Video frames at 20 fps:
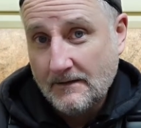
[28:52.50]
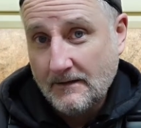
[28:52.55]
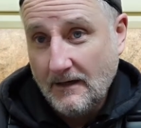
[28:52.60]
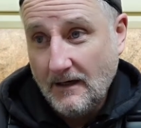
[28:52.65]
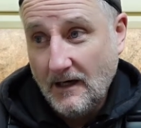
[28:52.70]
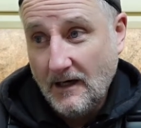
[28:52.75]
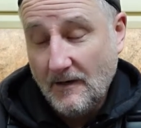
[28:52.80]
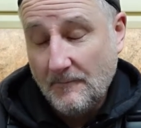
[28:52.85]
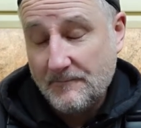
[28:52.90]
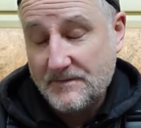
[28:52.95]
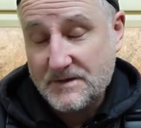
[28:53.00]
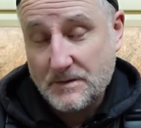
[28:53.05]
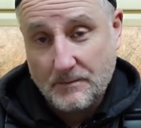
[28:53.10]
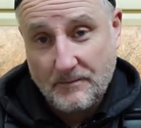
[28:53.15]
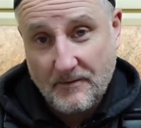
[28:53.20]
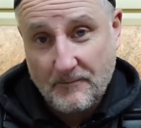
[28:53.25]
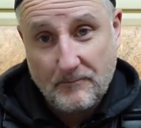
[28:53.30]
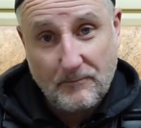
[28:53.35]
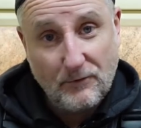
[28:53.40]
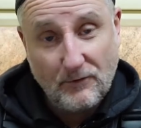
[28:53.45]
up to
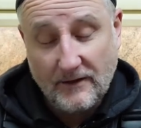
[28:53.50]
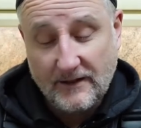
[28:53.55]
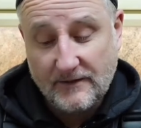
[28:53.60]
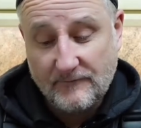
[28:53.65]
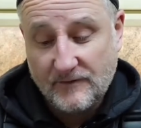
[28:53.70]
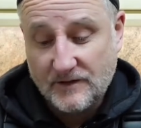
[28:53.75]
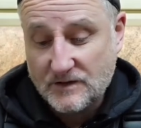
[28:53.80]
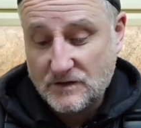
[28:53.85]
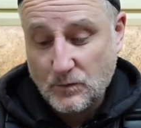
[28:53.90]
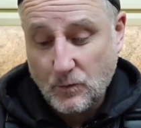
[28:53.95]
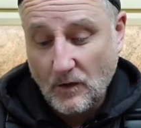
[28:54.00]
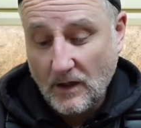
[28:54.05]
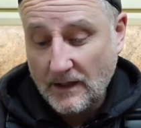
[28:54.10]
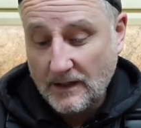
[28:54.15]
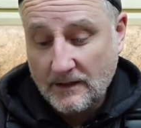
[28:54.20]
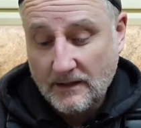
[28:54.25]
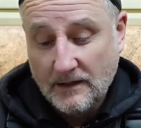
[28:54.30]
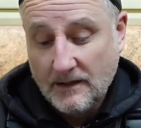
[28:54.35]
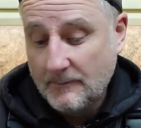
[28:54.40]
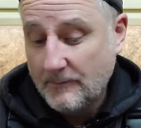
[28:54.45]
the previous
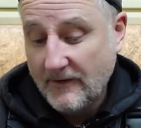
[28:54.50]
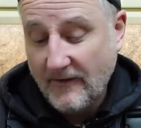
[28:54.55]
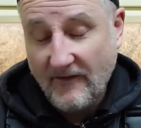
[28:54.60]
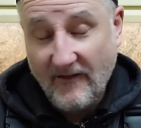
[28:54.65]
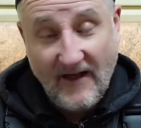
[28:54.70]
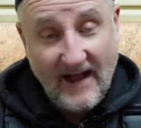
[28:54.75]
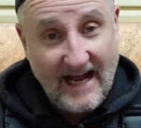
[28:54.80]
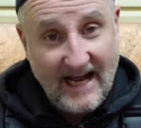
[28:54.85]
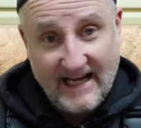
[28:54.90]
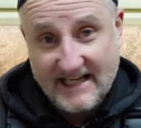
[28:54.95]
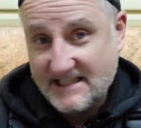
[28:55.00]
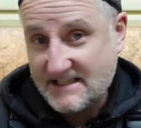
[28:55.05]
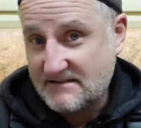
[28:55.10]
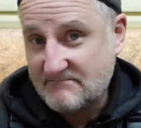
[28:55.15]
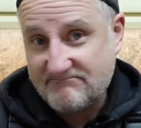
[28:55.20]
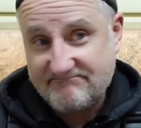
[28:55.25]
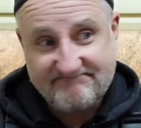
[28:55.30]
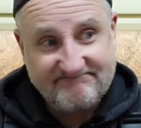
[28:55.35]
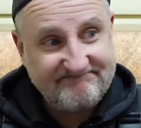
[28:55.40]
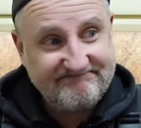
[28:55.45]
one, but that
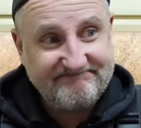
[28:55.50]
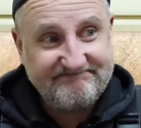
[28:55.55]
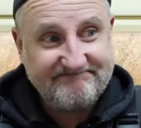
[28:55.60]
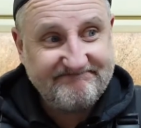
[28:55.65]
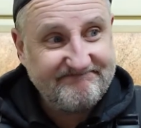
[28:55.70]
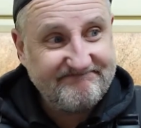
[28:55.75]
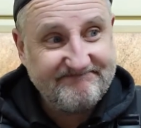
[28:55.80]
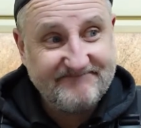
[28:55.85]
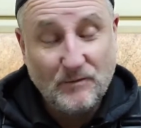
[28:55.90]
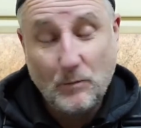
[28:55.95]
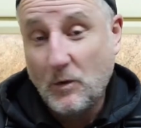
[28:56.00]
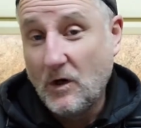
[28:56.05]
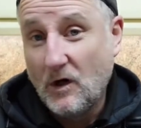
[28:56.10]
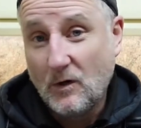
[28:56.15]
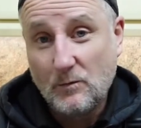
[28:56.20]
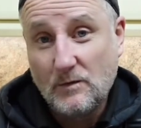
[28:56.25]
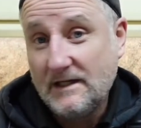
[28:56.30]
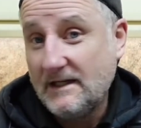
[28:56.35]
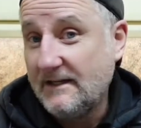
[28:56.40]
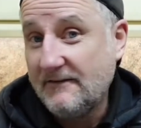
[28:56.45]
is the
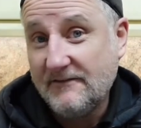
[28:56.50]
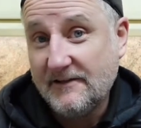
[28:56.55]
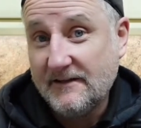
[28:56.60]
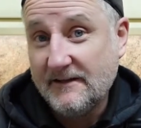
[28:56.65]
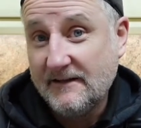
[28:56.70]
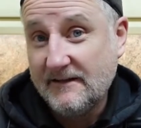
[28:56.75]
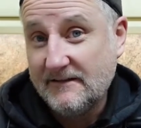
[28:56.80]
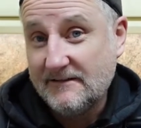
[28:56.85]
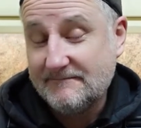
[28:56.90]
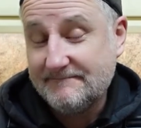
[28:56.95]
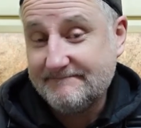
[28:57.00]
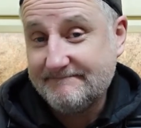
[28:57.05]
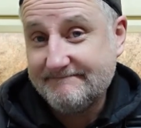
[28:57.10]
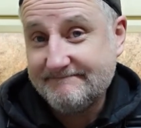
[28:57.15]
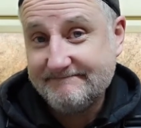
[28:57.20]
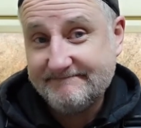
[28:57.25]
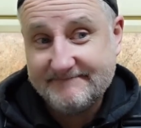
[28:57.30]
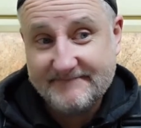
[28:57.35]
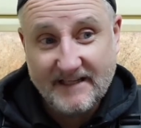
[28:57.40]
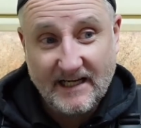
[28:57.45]
world we live in, isn't it?
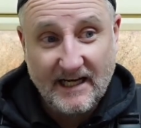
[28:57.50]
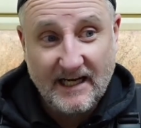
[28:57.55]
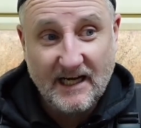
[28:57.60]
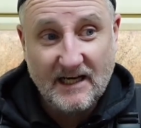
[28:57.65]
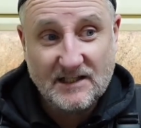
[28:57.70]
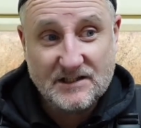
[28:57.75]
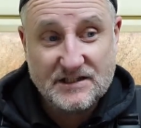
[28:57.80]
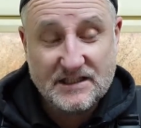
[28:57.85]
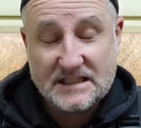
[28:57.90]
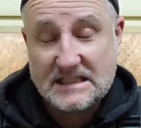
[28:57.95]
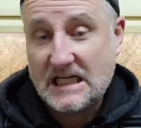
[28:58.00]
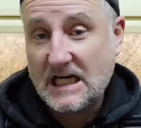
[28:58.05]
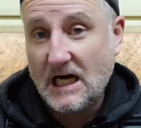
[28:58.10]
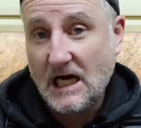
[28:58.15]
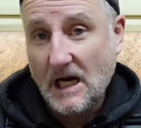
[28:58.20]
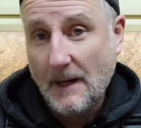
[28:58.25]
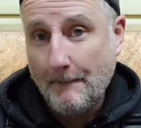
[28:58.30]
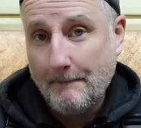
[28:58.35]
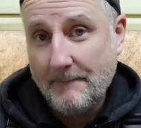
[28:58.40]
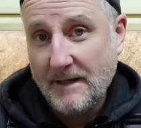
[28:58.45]
They are just
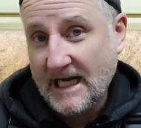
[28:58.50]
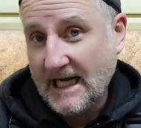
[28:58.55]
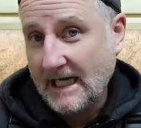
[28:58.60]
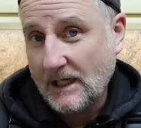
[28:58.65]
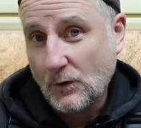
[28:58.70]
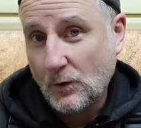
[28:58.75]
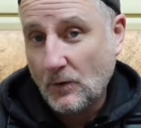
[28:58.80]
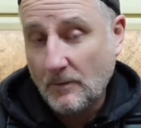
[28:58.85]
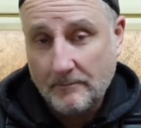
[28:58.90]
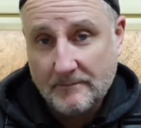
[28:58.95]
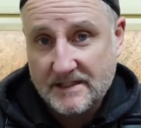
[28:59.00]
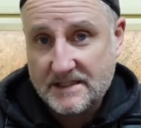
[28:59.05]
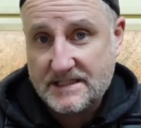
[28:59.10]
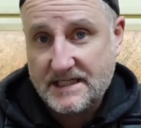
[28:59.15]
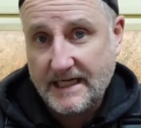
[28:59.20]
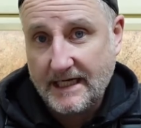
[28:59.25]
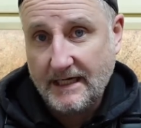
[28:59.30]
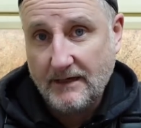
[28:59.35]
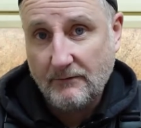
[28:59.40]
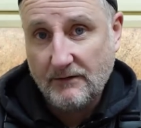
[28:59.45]
cutting back on
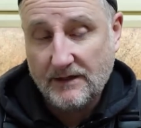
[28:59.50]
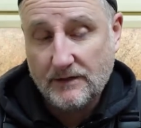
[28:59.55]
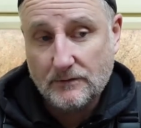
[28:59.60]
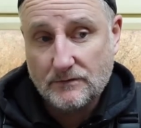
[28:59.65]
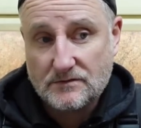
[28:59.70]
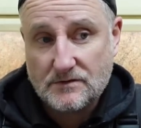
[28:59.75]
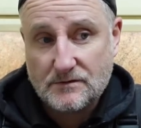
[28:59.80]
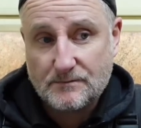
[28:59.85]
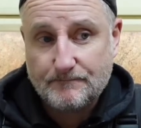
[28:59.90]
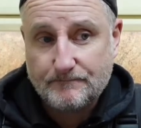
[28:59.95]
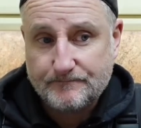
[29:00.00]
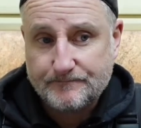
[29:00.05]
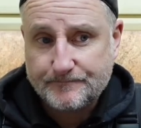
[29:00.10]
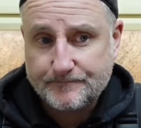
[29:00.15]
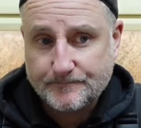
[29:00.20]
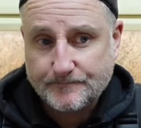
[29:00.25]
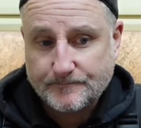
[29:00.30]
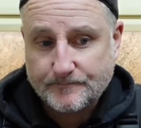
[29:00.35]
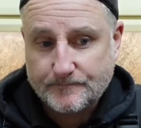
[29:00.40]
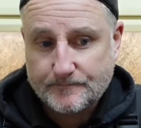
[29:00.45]
materials.
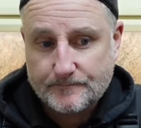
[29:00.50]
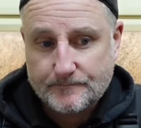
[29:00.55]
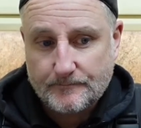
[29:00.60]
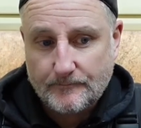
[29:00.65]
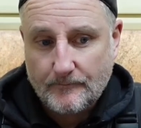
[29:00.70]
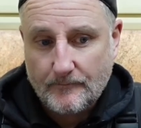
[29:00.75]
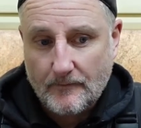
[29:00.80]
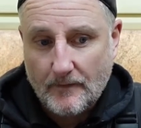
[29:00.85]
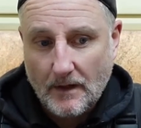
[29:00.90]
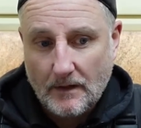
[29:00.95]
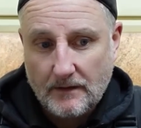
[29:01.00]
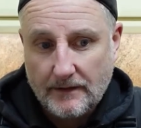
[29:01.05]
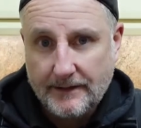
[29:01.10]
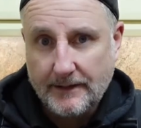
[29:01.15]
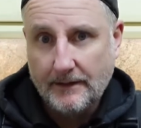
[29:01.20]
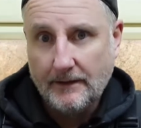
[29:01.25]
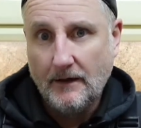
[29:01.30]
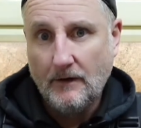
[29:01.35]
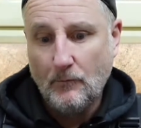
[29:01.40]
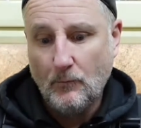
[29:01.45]

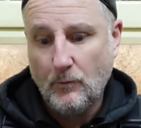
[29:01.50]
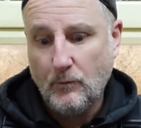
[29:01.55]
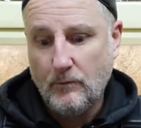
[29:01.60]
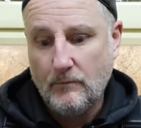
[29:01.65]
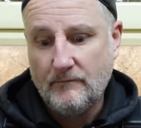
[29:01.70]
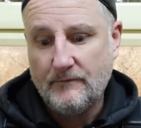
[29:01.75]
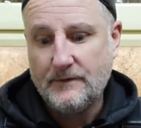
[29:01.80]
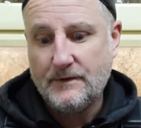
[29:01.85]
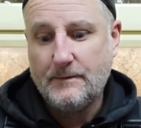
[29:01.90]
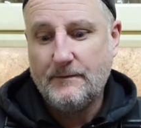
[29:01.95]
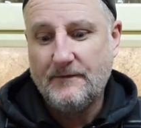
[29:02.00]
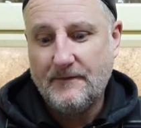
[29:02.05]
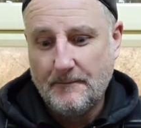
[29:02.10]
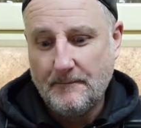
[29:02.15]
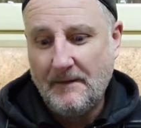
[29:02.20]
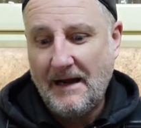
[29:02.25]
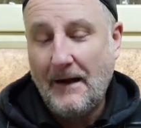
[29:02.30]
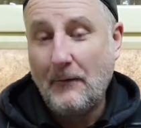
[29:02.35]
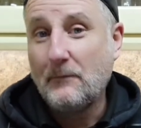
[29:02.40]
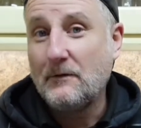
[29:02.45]
You know, the
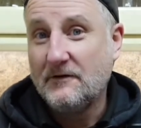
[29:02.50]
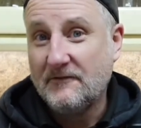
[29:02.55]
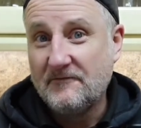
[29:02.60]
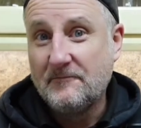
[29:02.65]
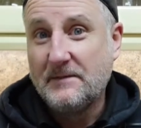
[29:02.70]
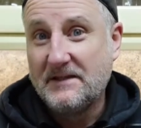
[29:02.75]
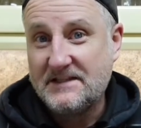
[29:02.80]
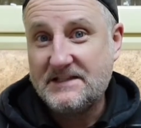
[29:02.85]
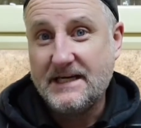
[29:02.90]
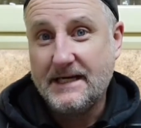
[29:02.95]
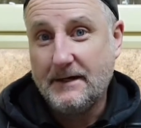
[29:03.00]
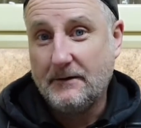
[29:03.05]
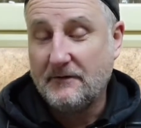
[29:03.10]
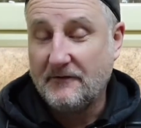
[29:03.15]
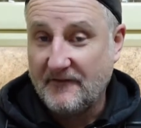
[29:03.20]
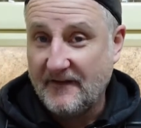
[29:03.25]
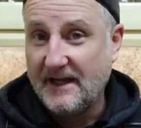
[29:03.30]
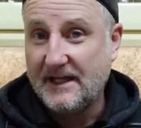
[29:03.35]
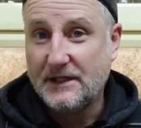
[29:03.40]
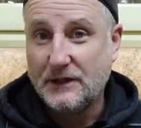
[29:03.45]
amount of
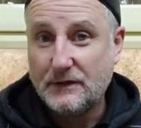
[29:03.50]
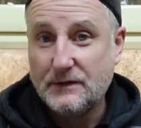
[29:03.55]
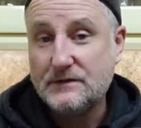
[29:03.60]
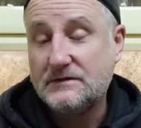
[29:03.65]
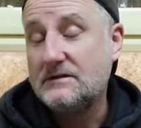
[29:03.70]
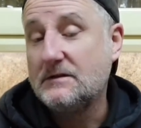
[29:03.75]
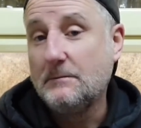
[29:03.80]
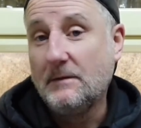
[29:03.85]
material they use to